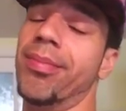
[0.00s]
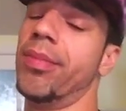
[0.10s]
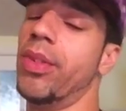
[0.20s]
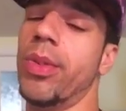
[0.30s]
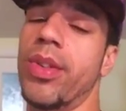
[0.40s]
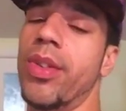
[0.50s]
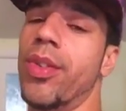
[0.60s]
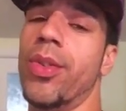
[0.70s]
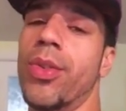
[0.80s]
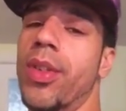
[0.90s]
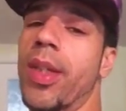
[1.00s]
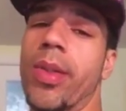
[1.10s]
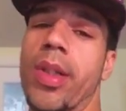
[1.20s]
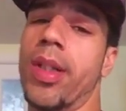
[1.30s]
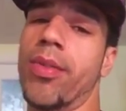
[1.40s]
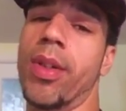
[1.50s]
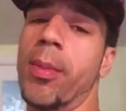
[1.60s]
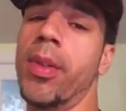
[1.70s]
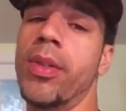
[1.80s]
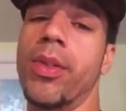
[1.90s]
Twisted Tuesday recovery
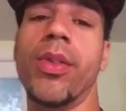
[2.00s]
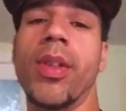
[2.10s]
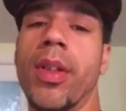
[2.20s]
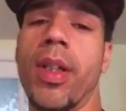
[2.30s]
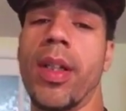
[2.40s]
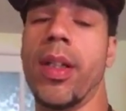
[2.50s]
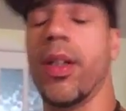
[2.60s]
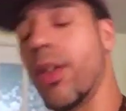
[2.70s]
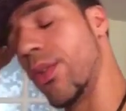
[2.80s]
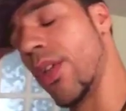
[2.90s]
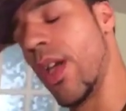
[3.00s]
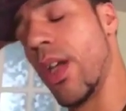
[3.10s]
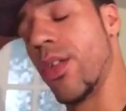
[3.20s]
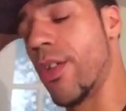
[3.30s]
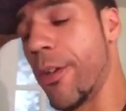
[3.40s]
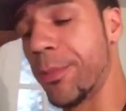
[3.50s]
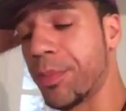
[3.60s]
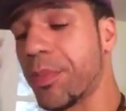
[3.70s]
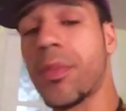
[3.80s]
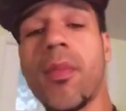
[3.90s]
blues. You know how that goes. So
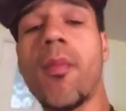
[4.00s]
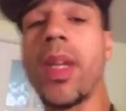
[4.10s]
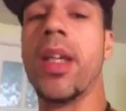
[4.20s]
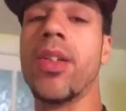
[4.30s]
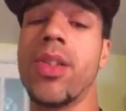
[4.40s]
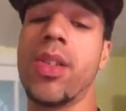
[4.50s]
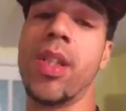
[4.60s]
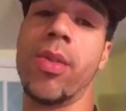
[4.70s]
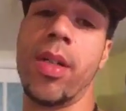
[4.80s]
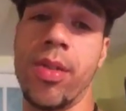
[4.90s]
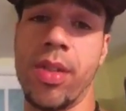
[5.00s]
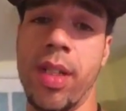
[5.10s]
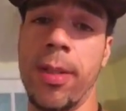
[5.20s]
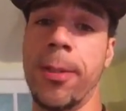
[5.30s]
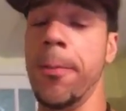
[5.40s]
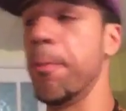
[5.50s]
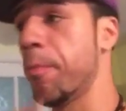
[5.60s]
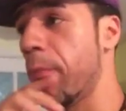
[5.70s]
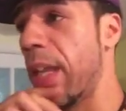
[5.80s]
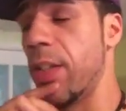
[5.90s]
here's the thing: what I was telling you,
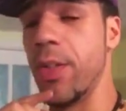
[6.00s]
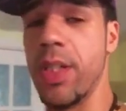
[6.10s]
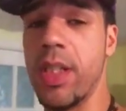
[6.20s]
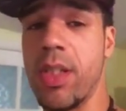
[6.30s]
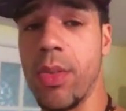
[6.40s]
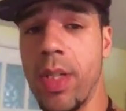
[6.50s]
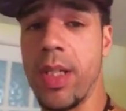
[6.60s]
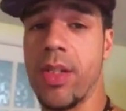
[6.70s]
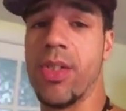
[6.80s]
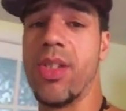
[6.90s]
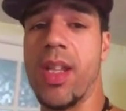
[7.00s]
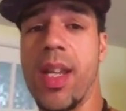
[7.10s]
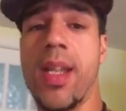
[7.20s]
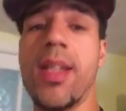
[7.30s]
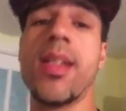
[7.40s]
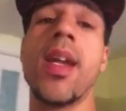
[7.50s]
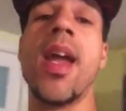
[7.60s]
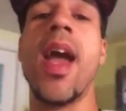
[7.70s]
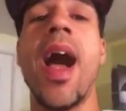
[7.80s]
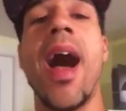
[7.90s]
you need to understand
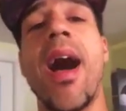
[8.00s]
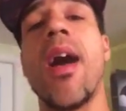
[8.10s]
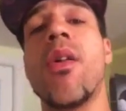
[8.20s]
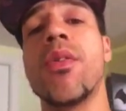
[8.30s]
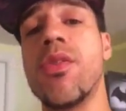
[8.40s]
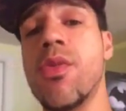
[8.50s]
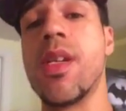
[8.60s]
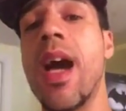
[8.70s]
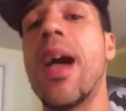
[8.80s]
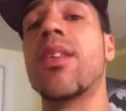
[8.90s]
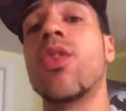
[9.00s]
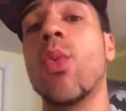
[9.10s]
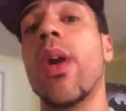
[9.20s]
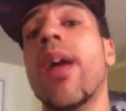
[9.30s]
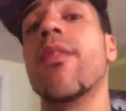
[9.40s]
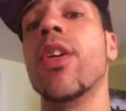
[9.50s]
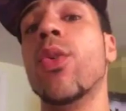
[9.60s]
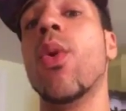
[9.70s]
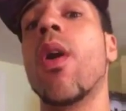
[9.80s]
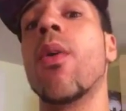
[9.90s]
how you got to wherever
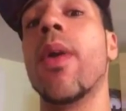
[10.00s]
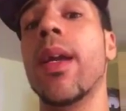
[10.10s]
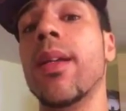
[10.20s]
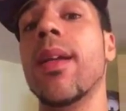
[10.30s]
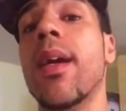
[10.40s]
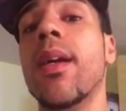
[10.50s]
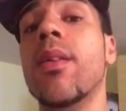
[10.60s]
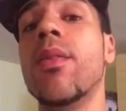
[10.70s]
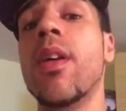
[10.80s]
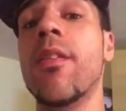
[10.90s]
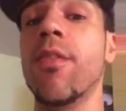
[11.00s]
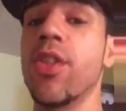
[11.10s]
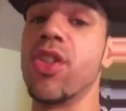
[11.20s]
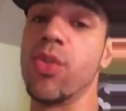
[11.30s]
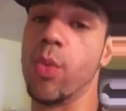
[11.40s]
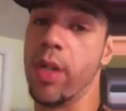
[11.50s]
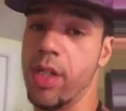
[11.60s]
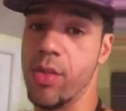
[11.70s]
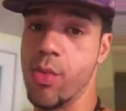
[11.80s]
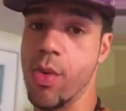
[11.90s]
you are right now versus where
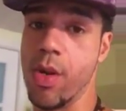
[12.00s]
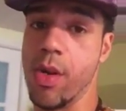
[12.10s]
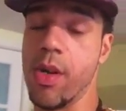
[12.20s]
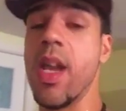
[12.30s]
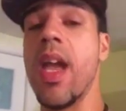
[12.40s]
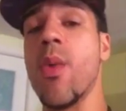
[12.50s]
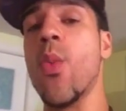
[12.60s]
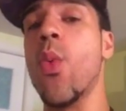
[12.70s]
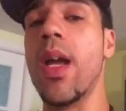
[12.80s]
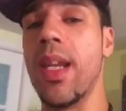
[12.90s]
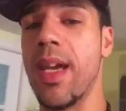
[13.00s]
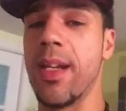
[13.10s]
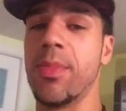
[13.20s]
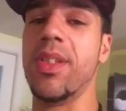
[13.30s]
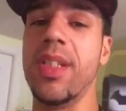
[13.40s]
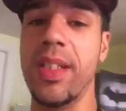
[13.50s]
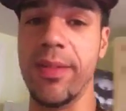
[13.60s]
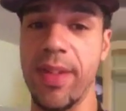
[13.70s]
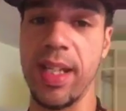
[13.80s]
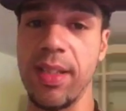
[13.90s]
you were and what led up to the
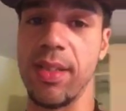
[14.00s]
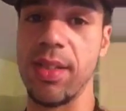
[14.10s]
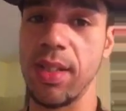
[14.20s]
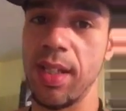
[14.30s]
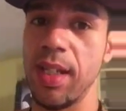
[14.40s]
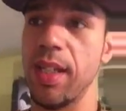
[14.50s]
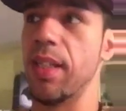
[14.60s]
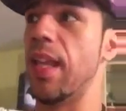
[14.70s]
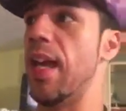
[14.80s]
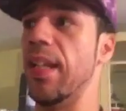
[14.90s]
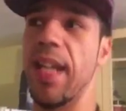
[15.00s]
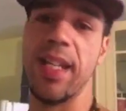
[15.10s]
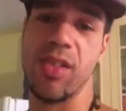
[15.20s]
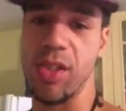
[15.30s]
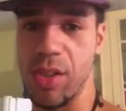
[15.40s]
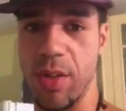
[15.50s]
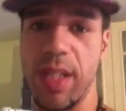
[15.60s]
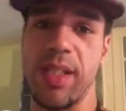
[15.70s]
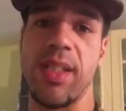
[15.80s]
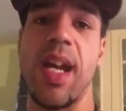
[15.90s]
events that led to your
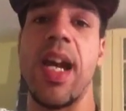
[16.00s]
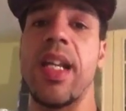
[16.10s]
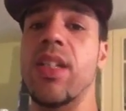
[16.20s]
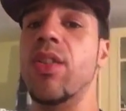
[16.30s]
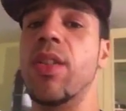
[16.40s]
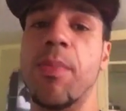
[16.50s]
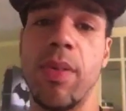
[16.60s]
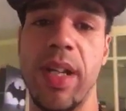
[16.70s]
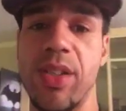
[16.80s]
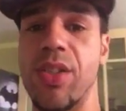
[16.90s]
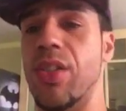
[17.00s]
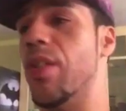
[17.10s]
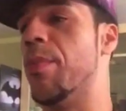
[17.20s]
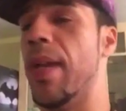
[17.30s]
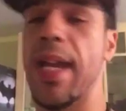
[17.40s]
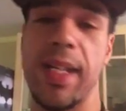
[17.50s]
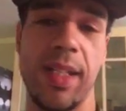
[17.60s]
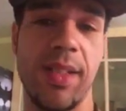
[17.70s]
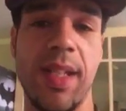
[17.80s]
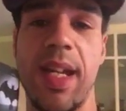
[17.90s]
anxiety, your depression, your
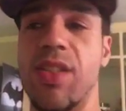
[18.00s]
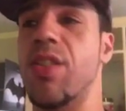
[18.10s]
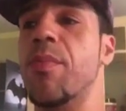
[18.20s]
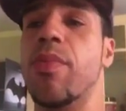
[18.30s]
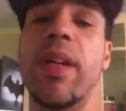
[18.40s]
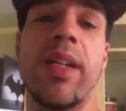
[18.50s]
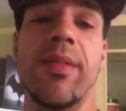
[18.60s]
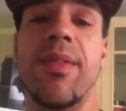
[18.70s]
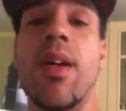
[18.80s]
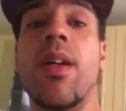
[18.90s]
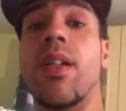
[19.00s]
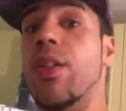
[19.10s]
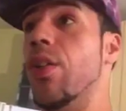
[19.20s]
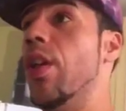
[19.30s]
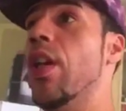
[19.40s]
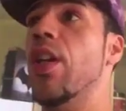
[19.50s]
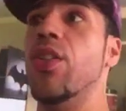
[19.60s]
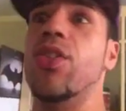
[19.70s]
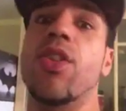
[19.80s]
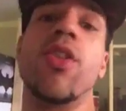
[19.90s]
panic attacks, your brain fog, your
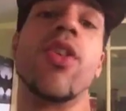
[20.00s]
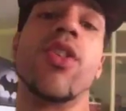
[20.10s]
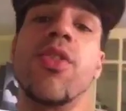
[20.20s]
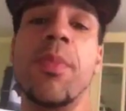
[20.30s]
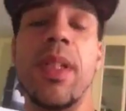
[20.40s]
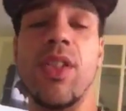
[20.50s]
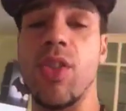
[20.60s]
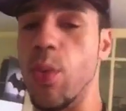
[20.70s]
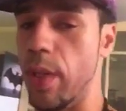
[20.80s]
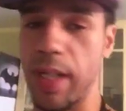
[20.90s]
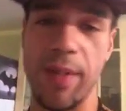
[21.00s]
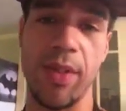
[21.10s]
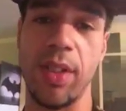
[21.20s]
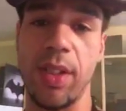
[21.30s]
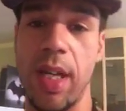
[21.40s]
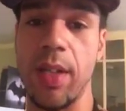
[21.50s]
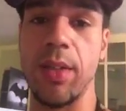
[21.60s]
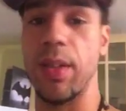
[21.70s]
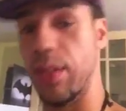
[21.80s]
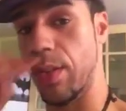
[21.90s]
slurred speech, or whatever the
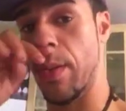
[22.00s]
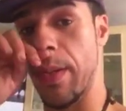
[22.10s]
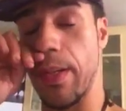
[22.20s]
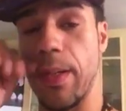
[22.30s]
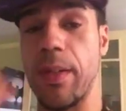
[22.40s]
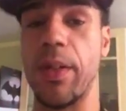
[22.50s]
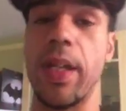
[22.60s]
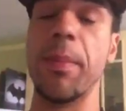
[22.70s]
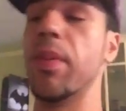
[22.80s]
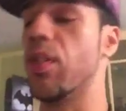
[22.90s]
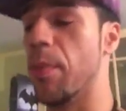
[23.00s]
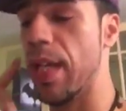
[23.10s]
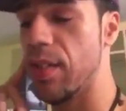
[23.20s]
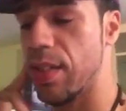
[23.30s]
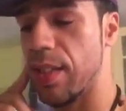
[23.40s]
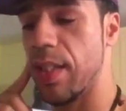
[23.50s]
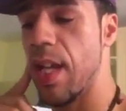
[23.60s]
hell is going on. Okay, so basically,